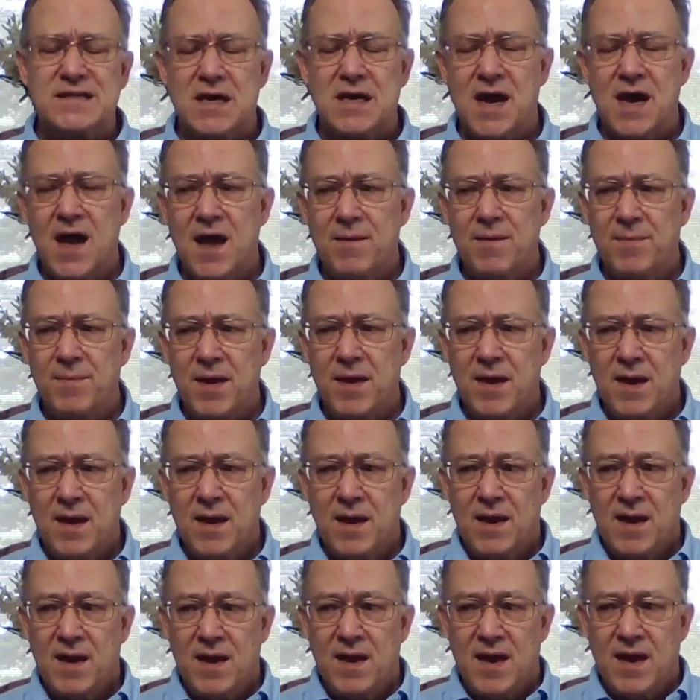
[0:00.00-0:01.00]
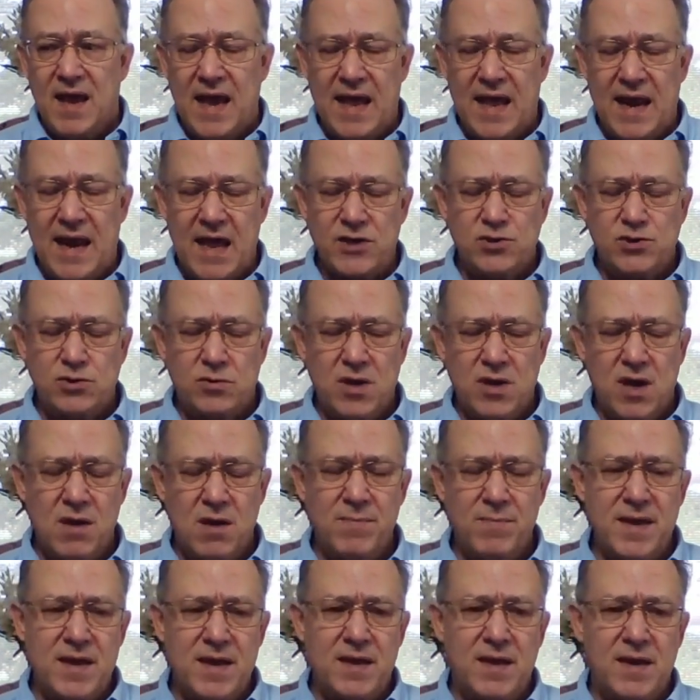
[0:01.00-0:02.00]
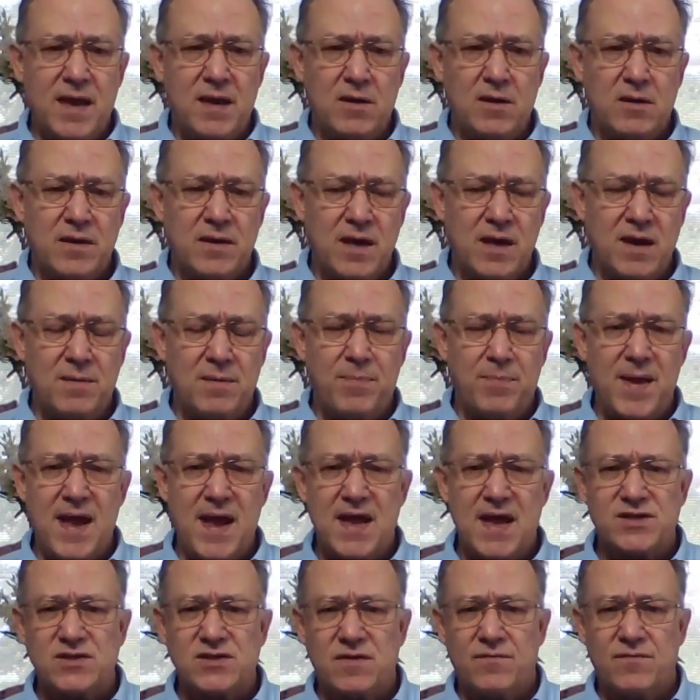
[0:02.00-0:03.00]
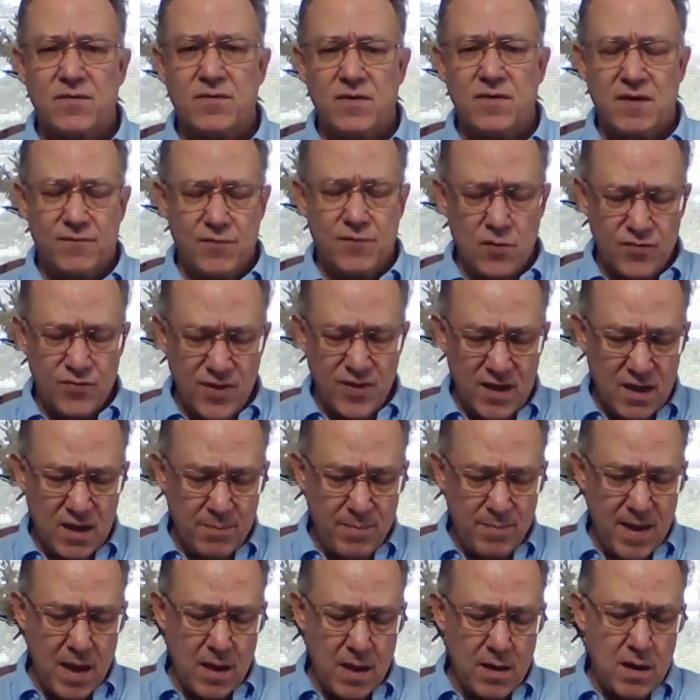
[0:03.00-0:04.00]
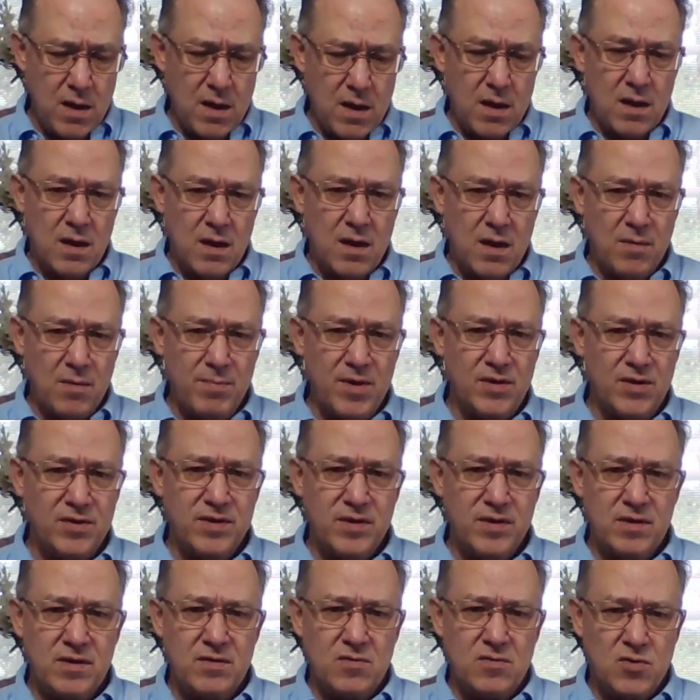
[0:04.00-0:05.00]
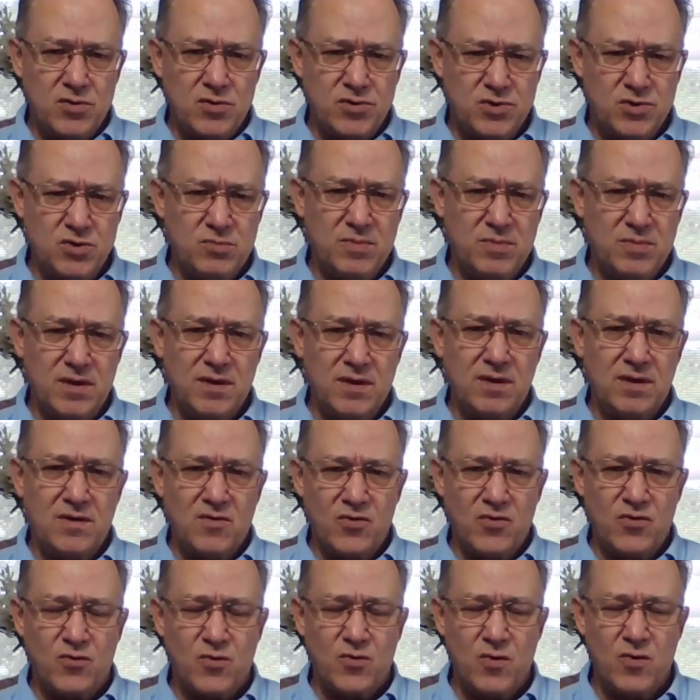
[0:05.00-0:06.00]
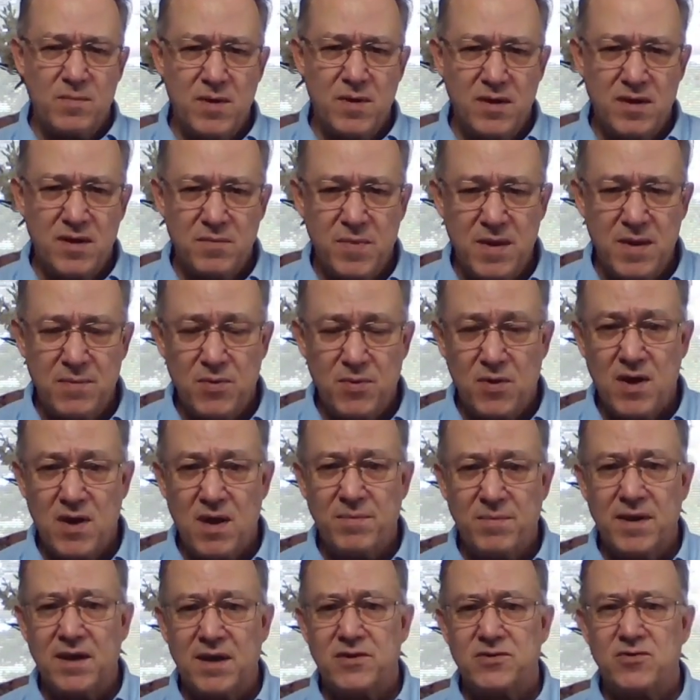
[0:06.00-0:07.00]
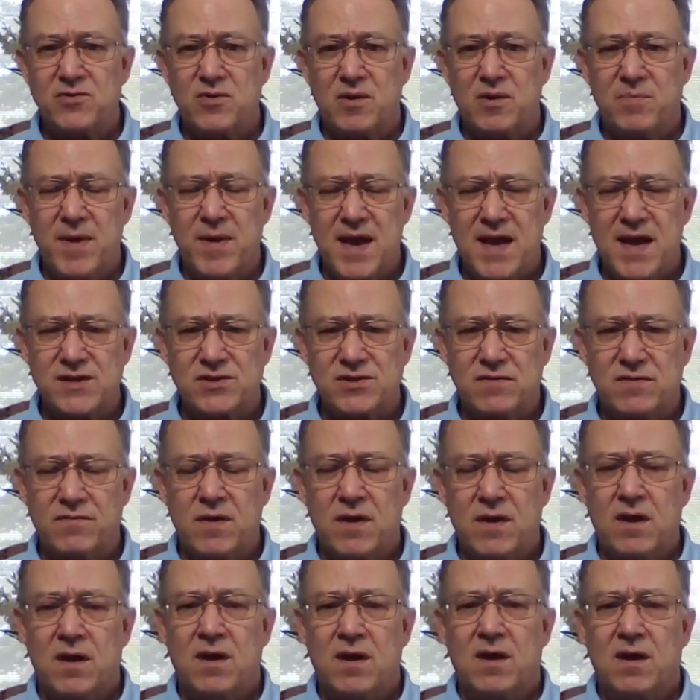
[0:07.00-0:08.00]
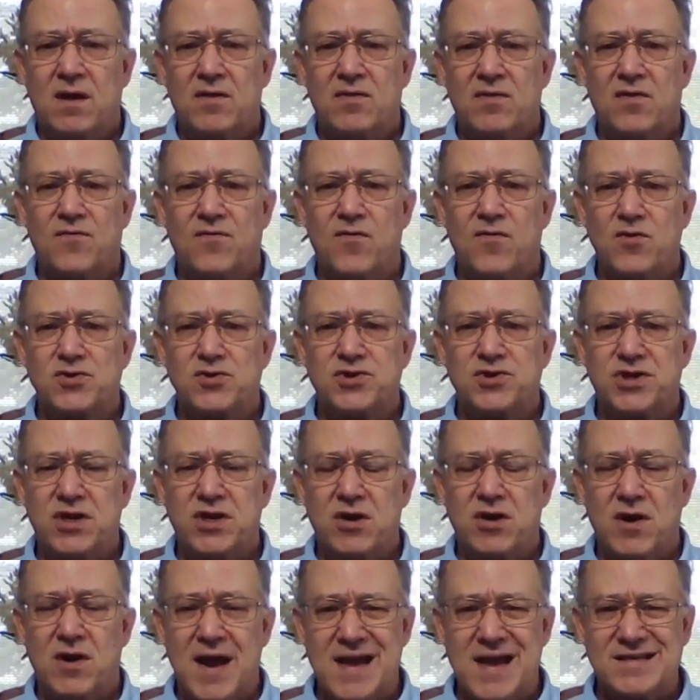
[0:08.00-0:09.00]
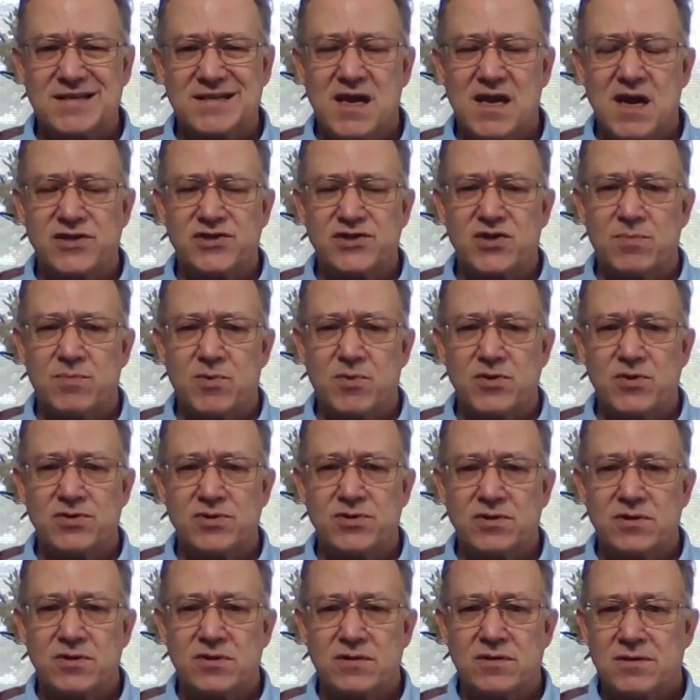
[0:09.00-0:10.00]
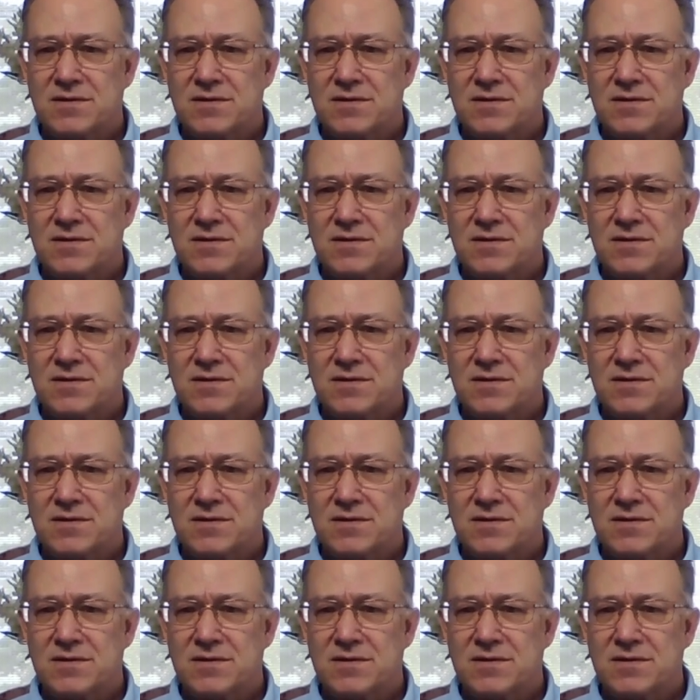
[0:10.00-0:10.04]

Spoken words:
time. And as you come in and look at OnPassive, if you think about 1 million or 2 million or 3 million people coming into OnPassive the first year as customers,